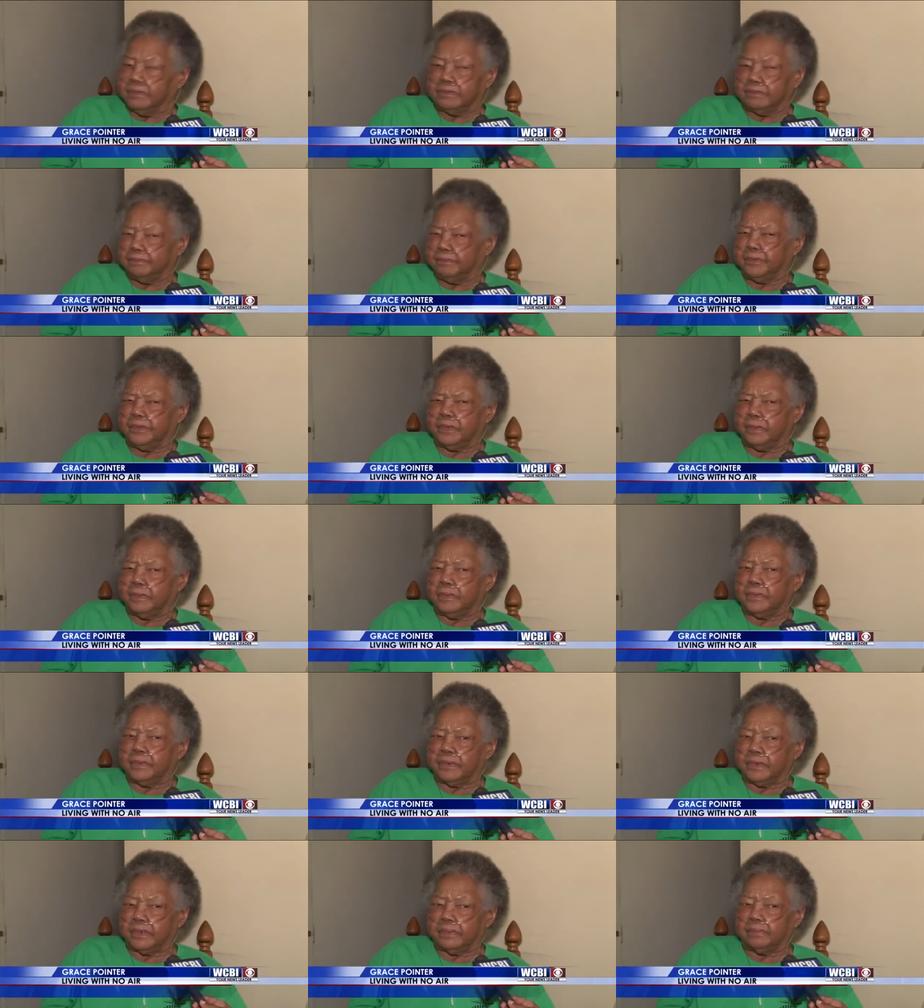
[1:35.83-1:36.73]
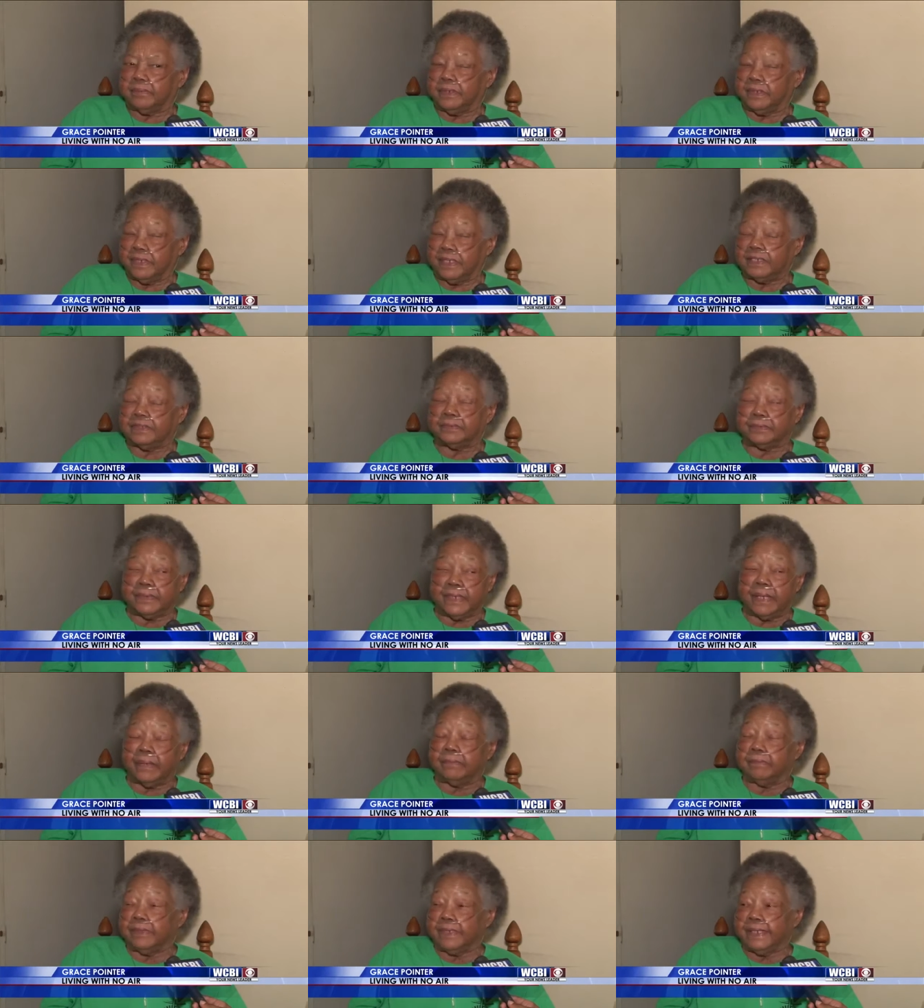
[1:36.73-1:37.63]
It was pretty warm, and that's
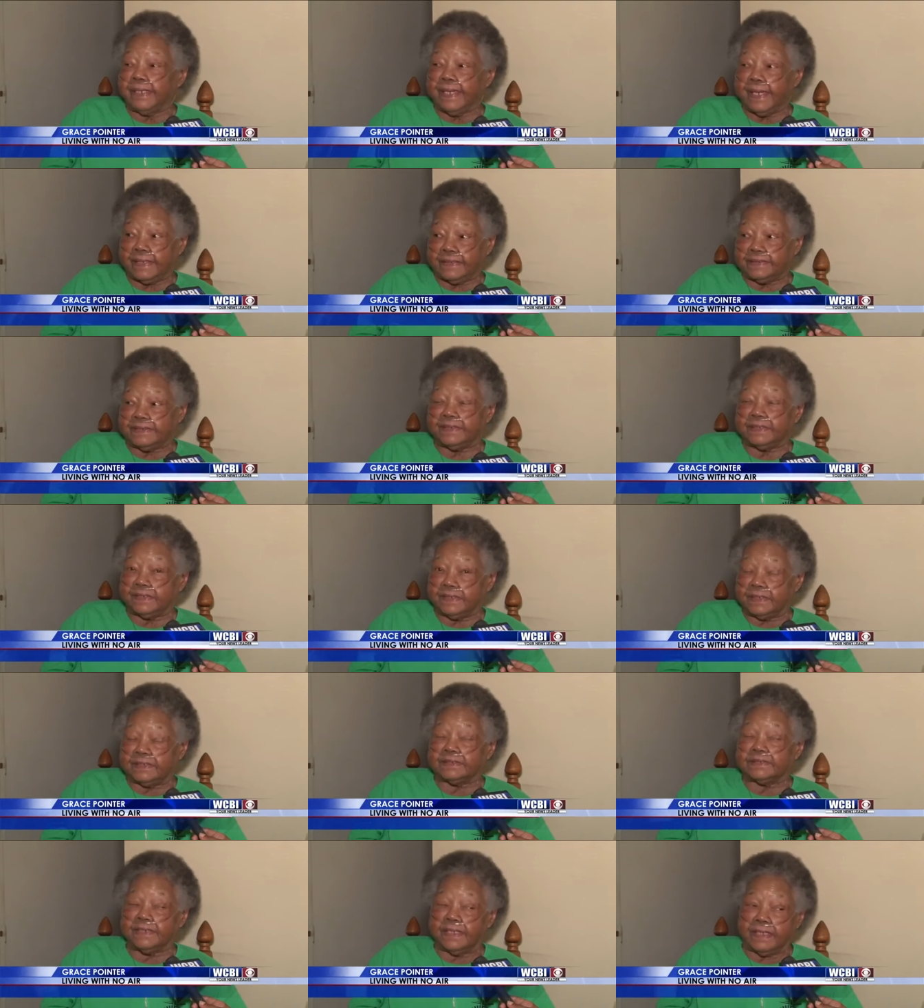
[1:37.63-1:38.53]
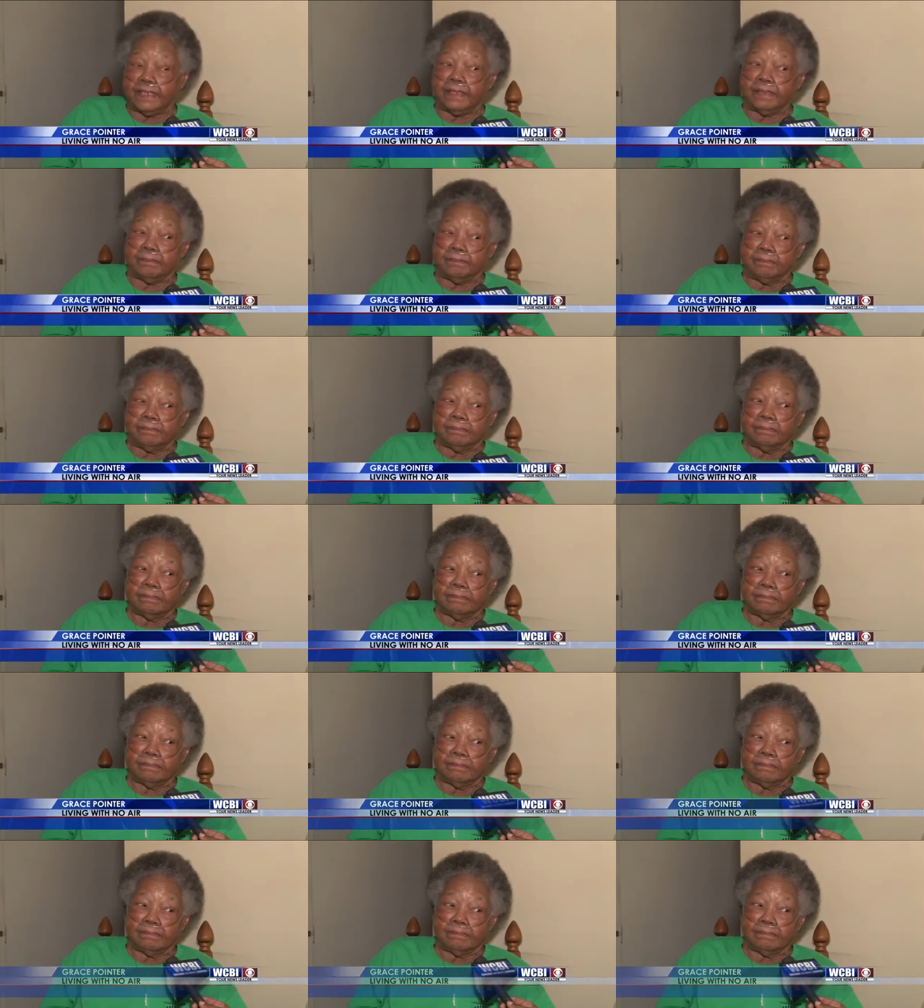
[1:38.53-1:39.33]
when I really got sick this time.